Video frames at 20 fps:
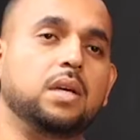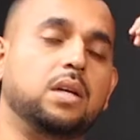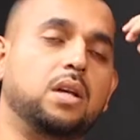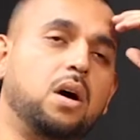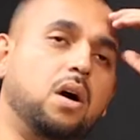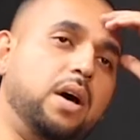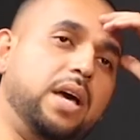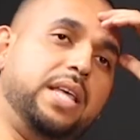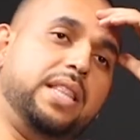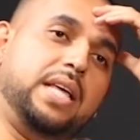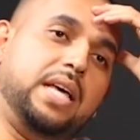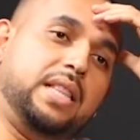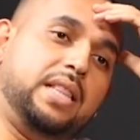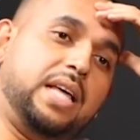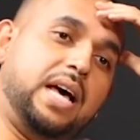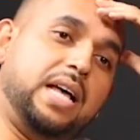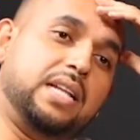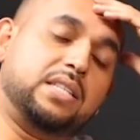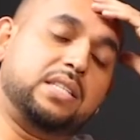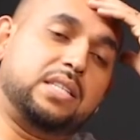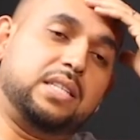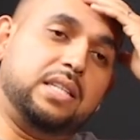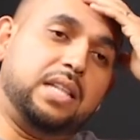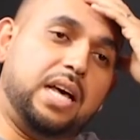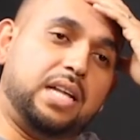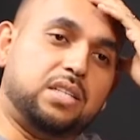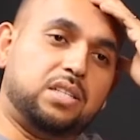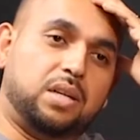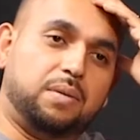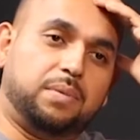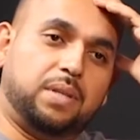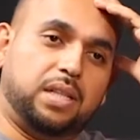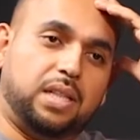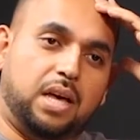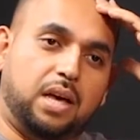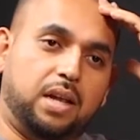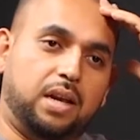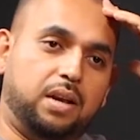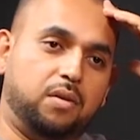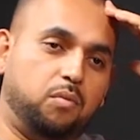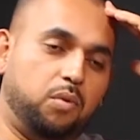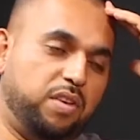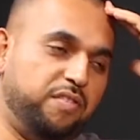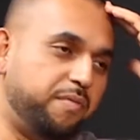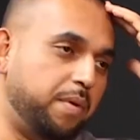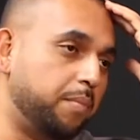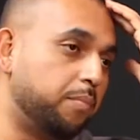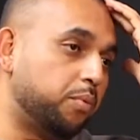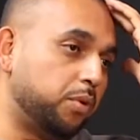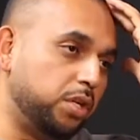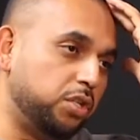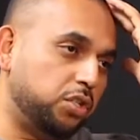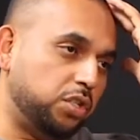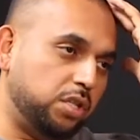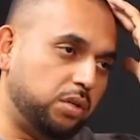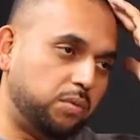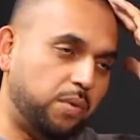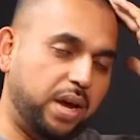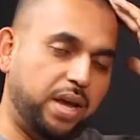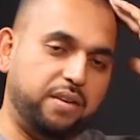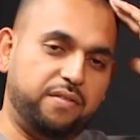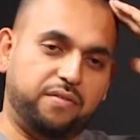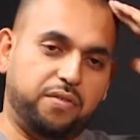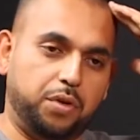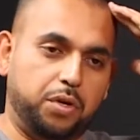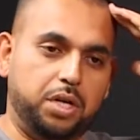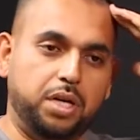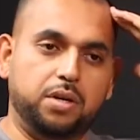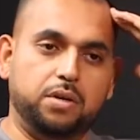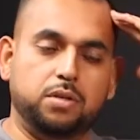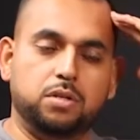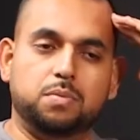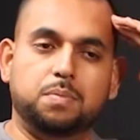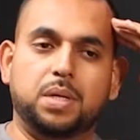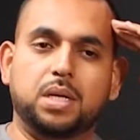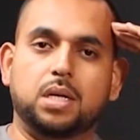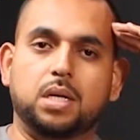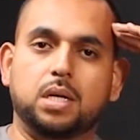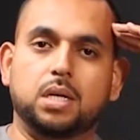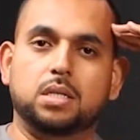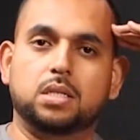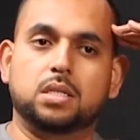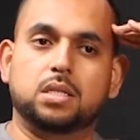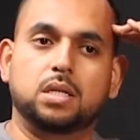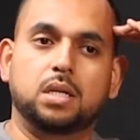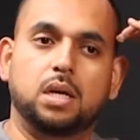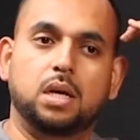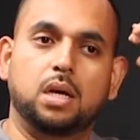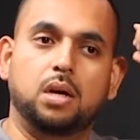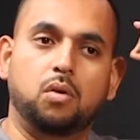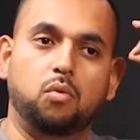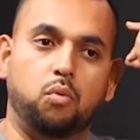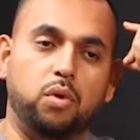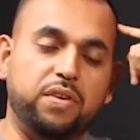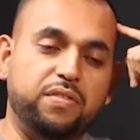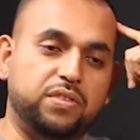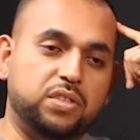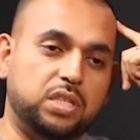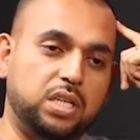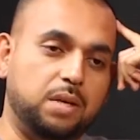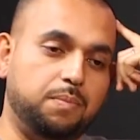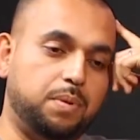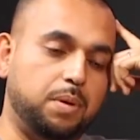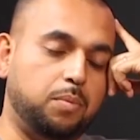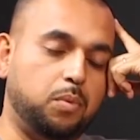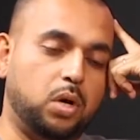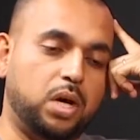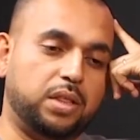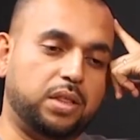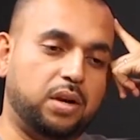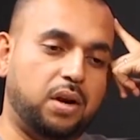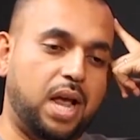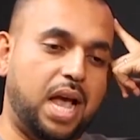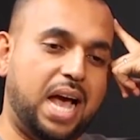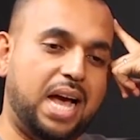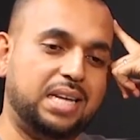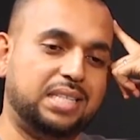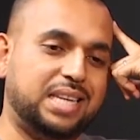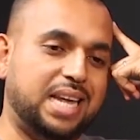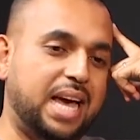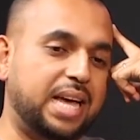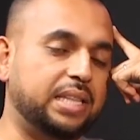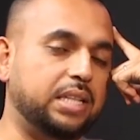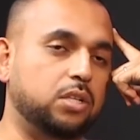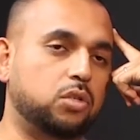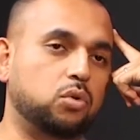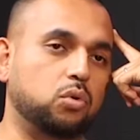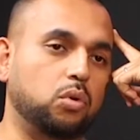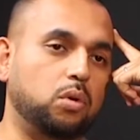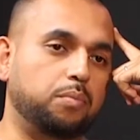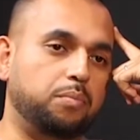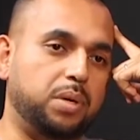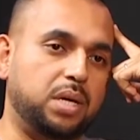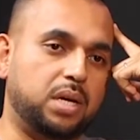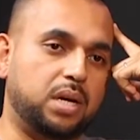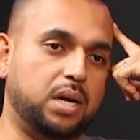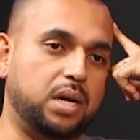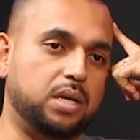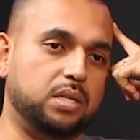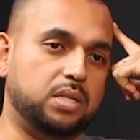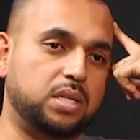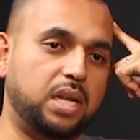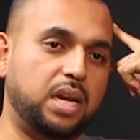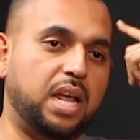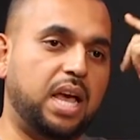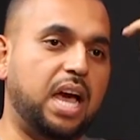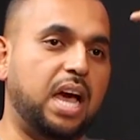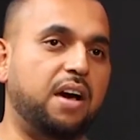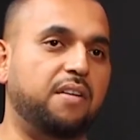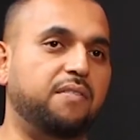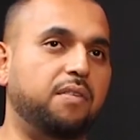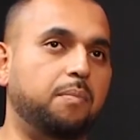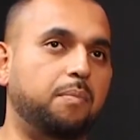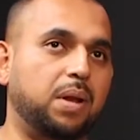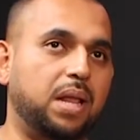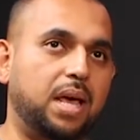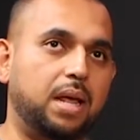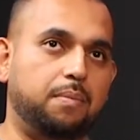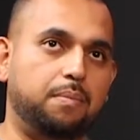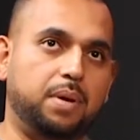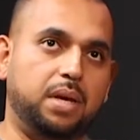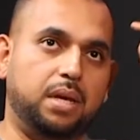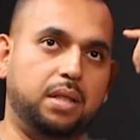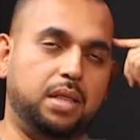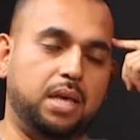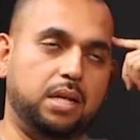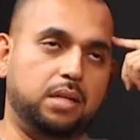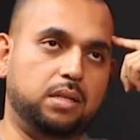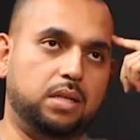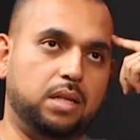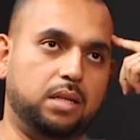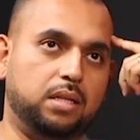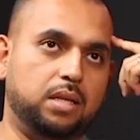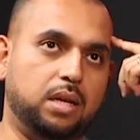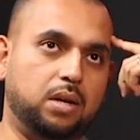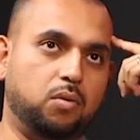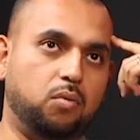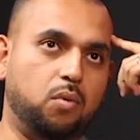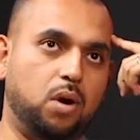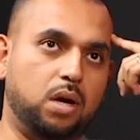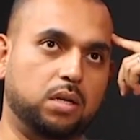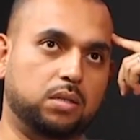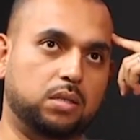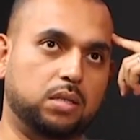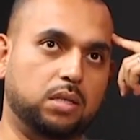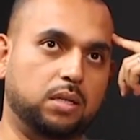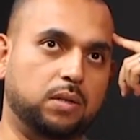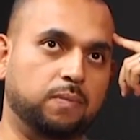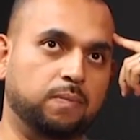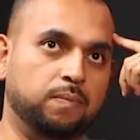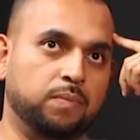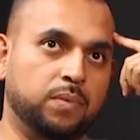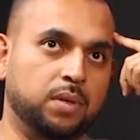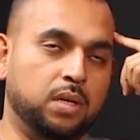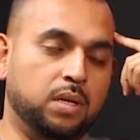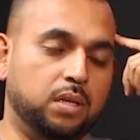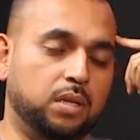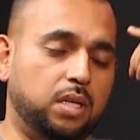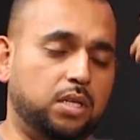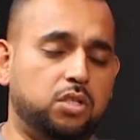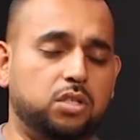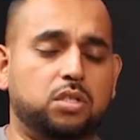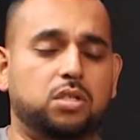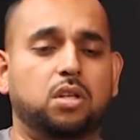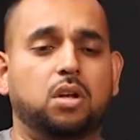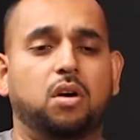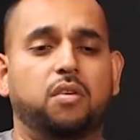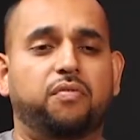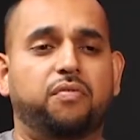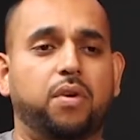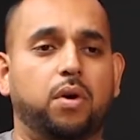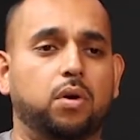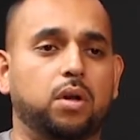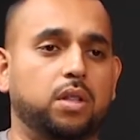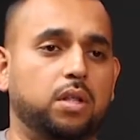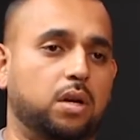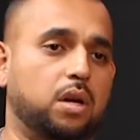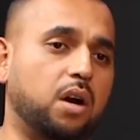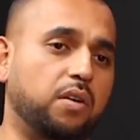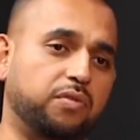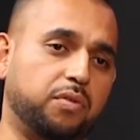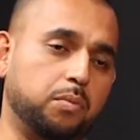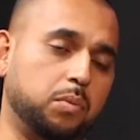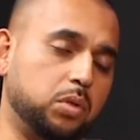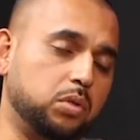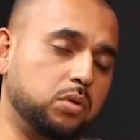No, and that's something that we've been preaching, right, for years, because we've seen people get their ass handed to them because they didn't have a plan B. They didn't want to. They just, felt in their comfortable